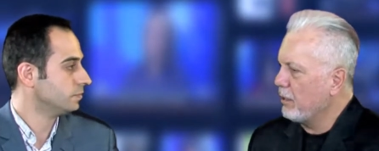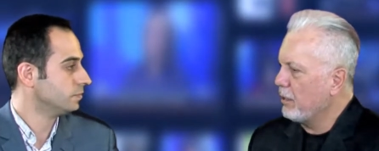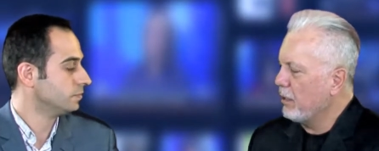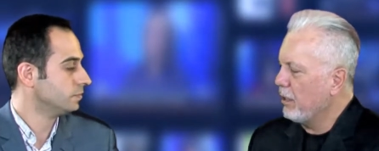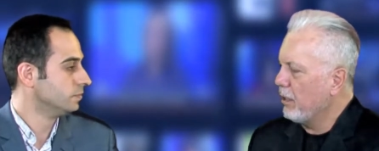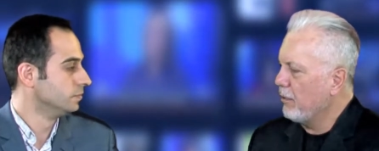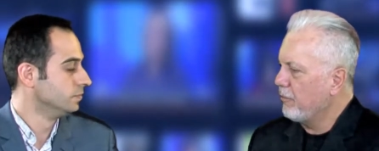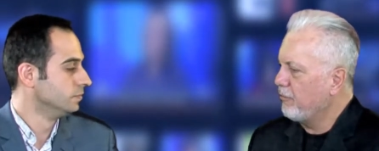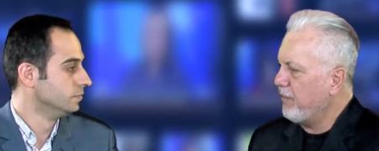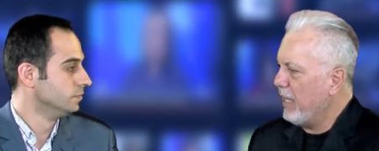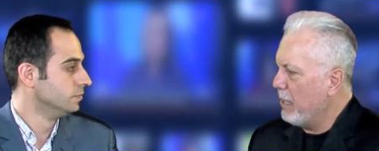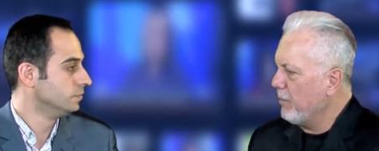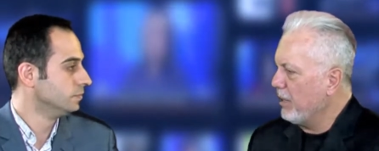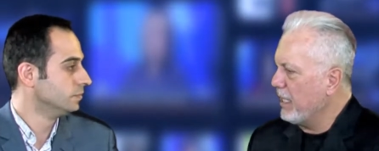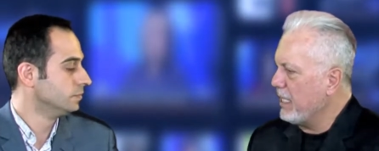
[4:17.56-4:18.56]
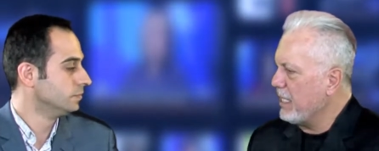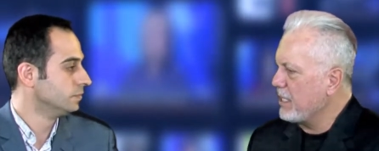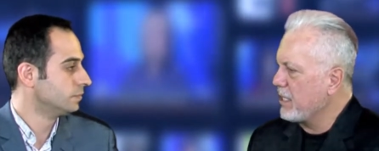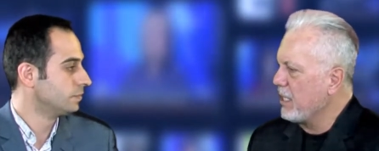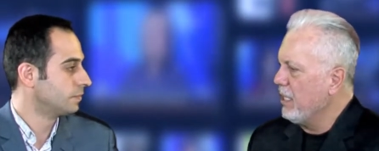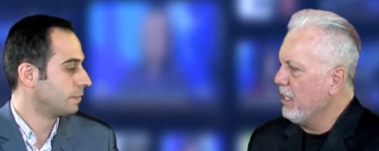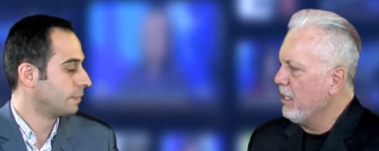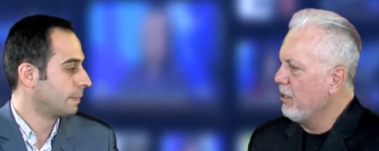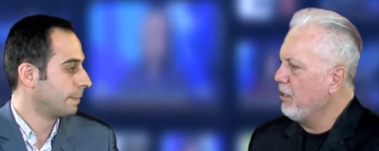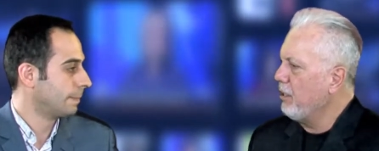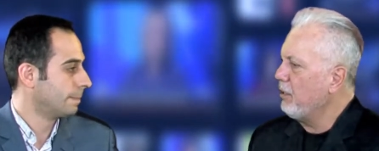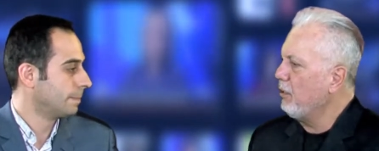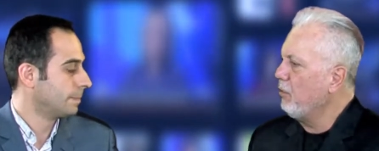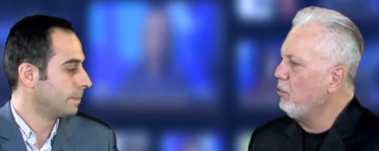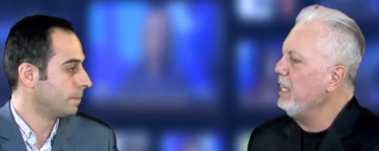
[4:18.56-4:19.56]
Speaker 1: uh, families that
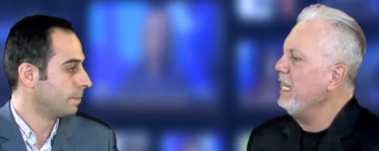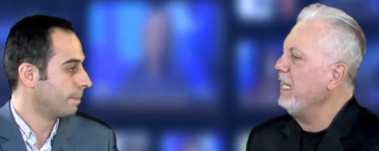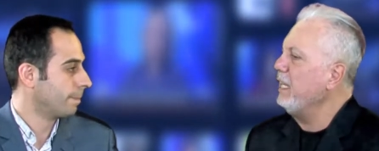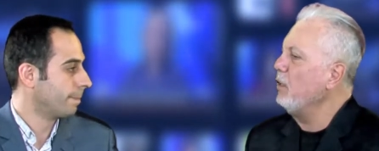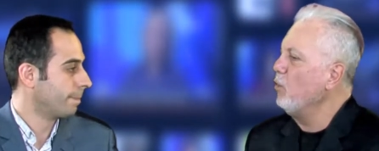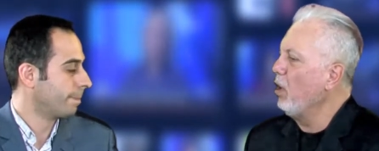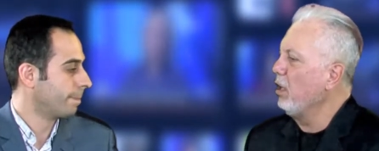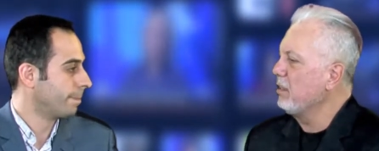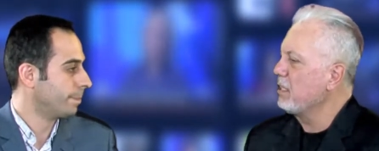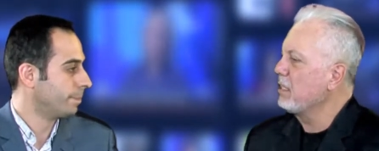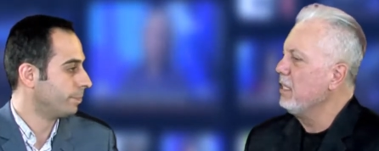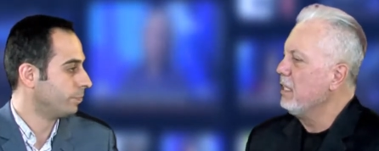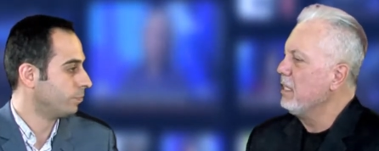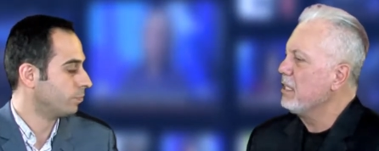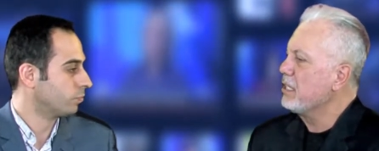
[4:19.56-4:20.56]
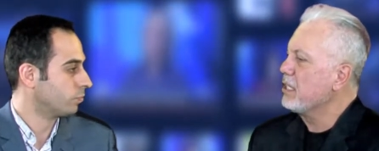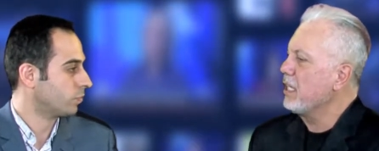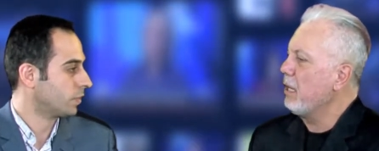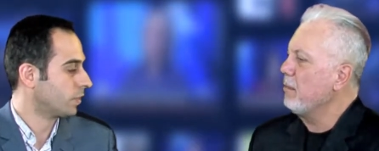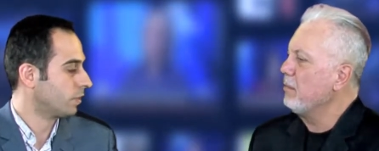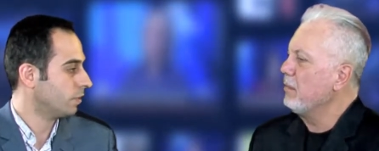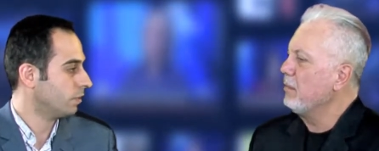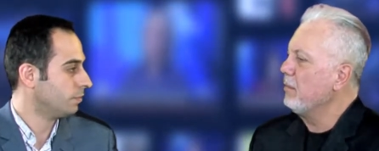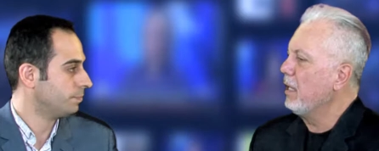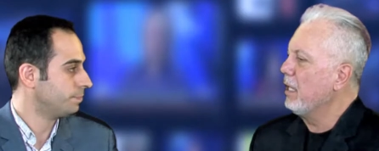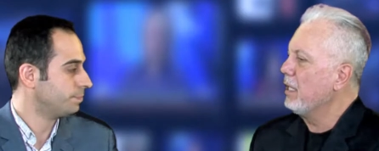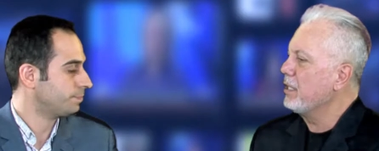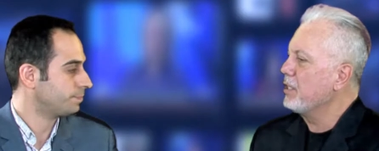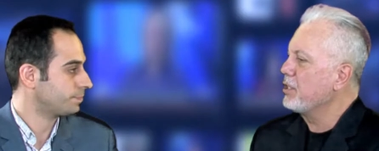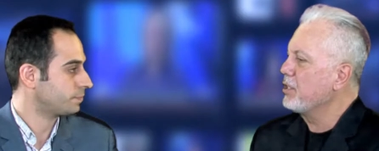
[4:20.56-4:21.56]
really want some, uh,
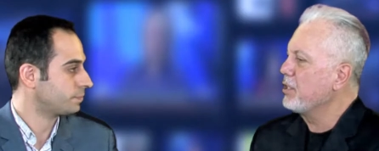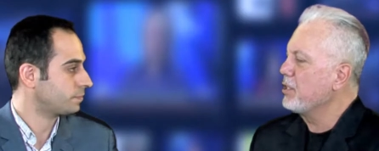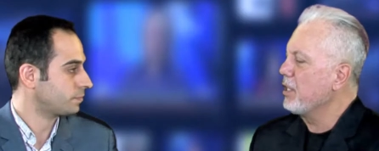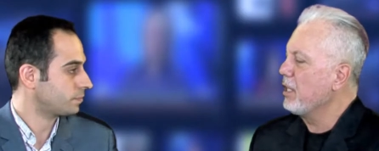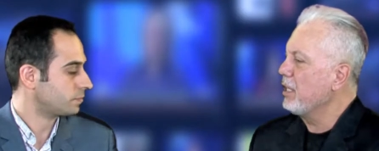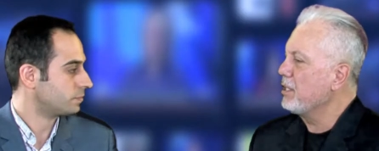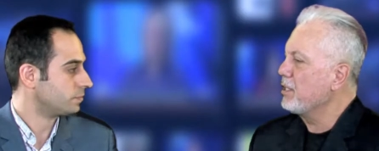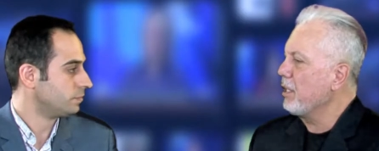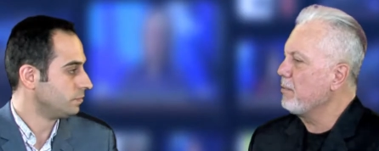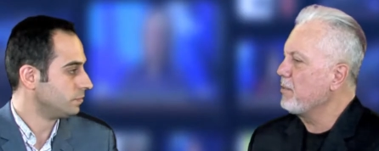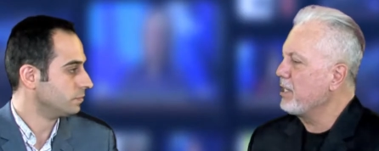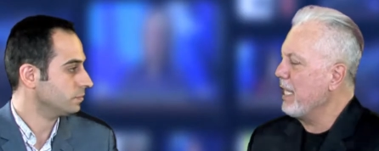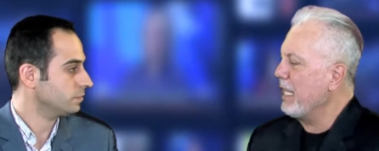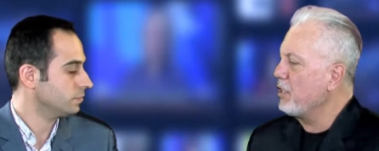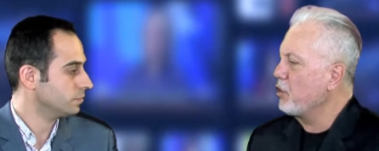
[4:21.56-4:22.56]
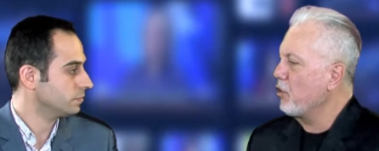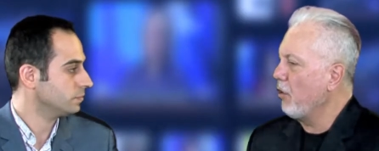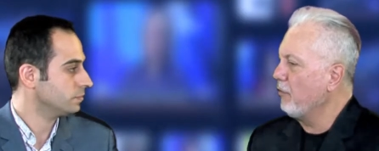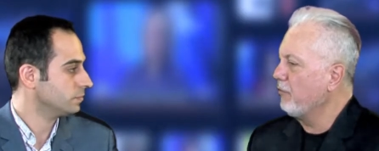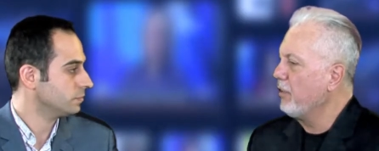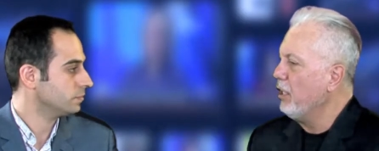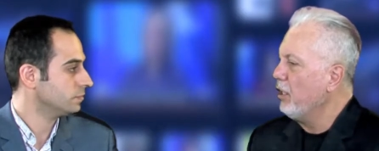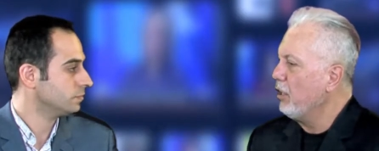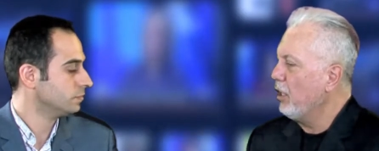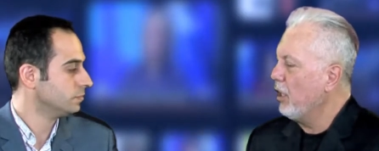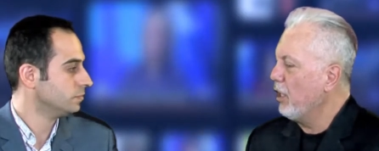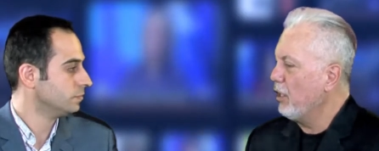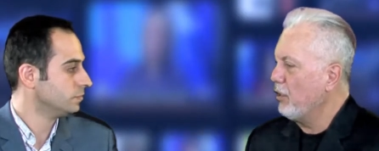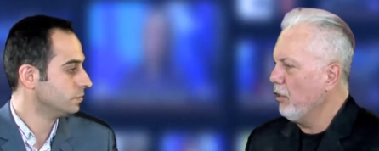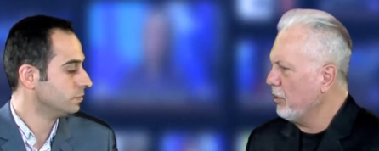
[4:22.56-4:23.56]
uh, some sense of
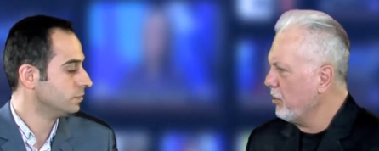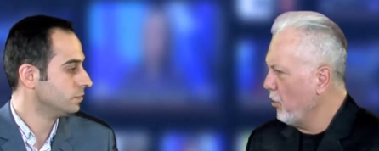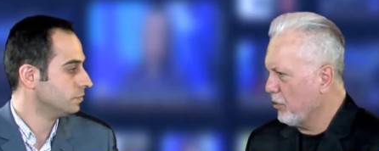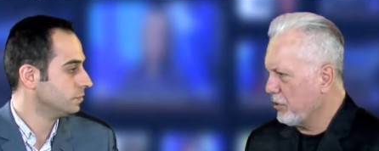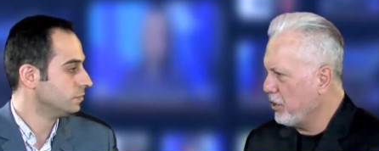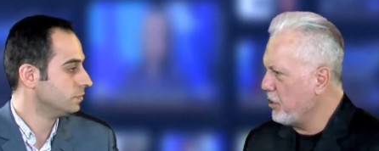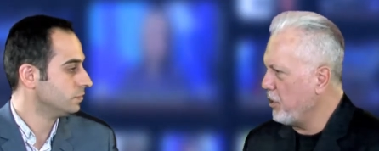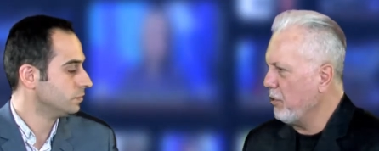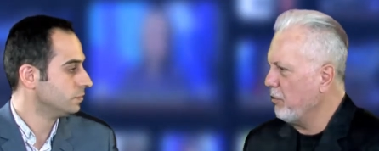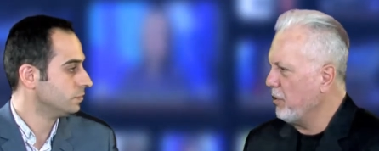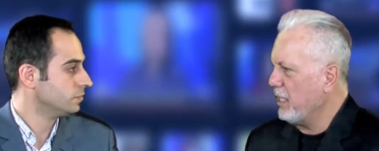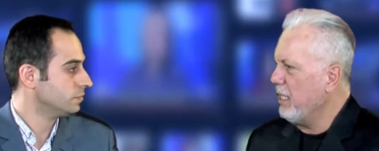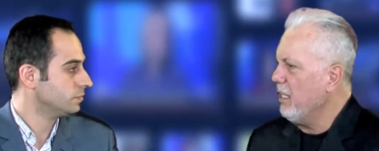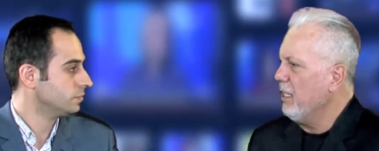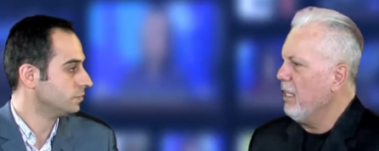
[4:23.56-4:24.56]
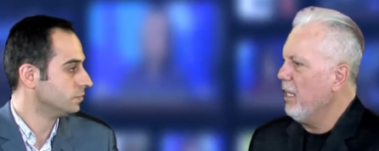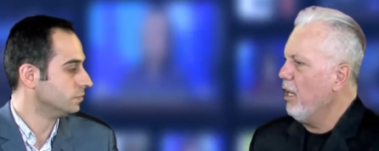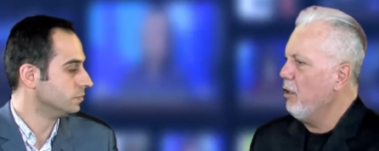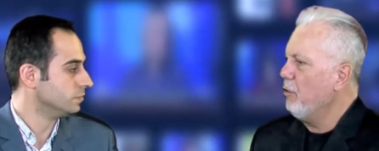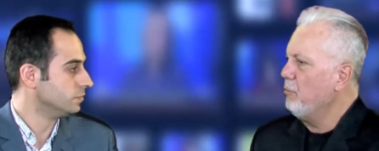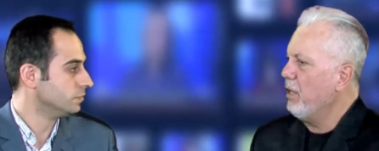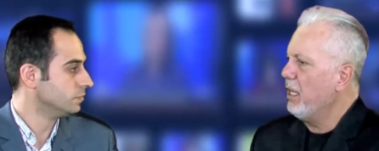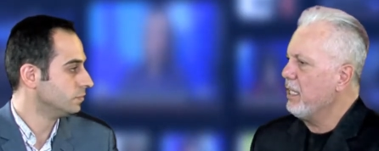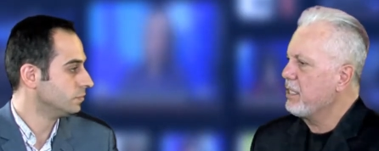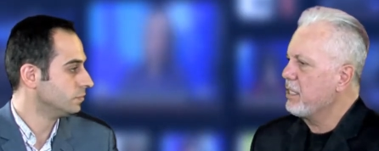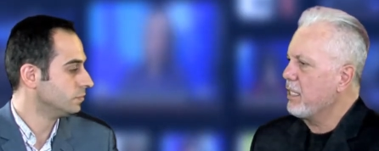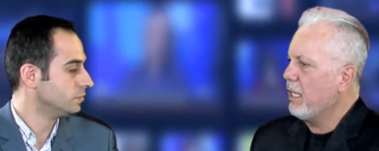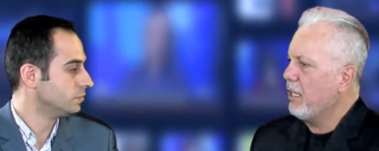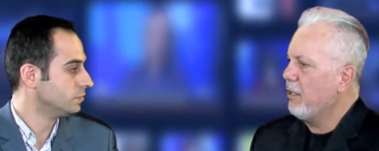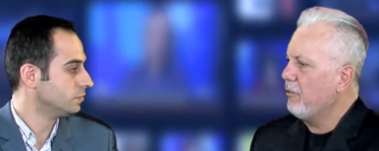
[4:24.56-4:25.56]
not continuity, but
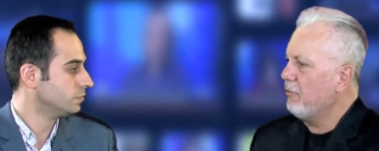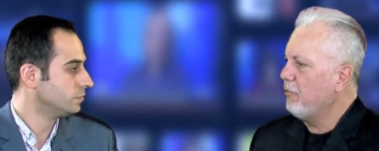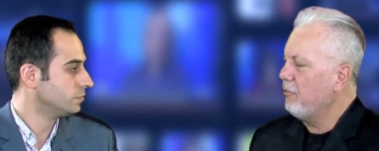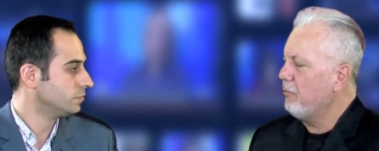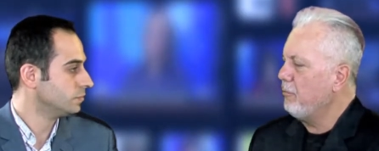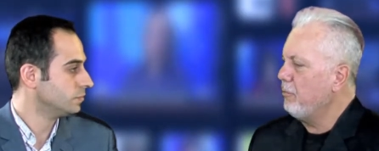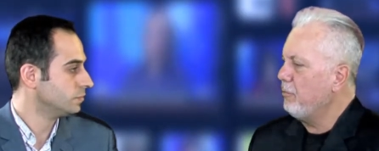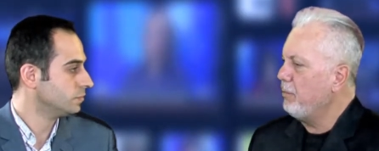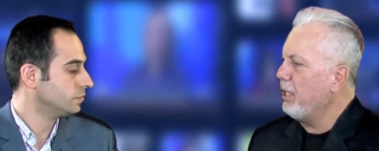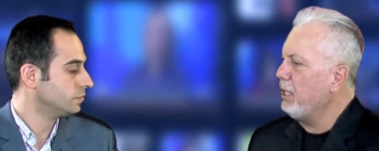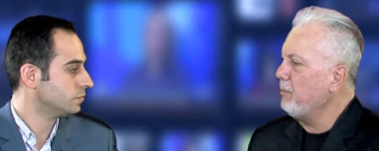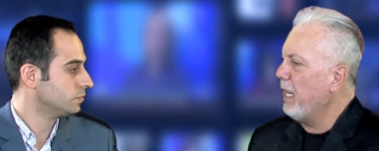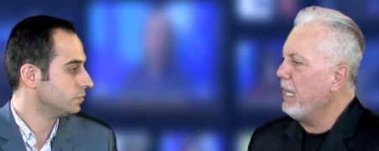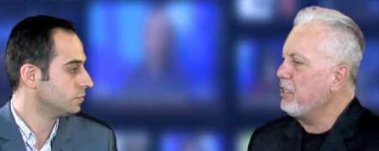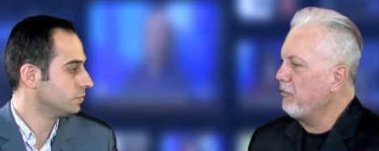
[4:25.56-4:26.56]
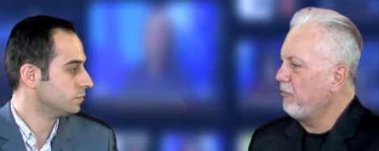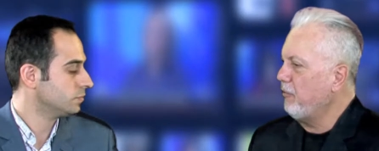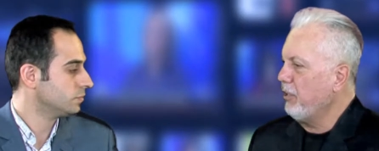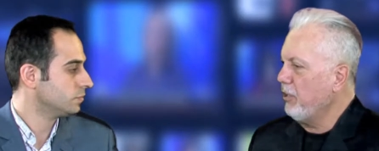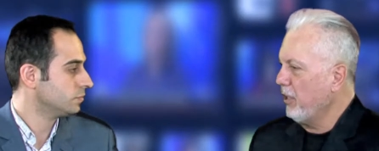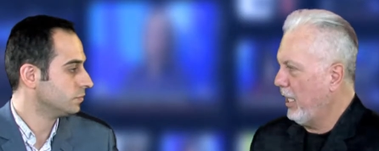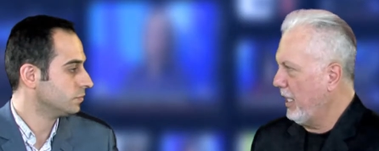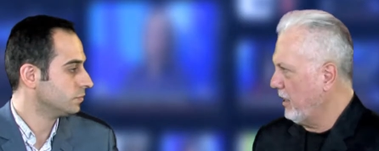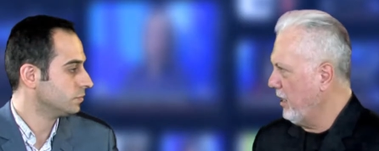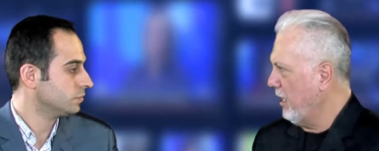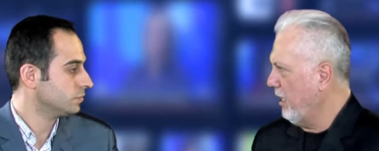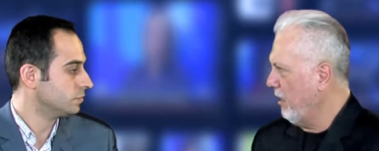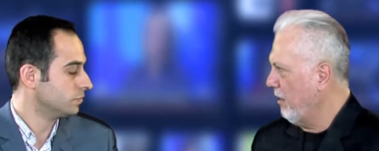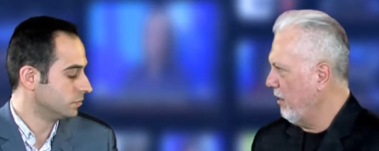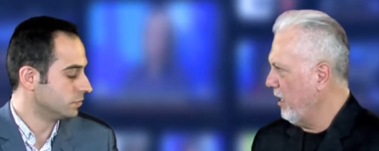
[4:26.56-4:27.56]
being made to feel like
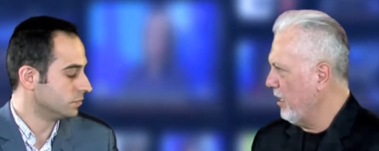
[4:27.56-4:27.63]
they're mm.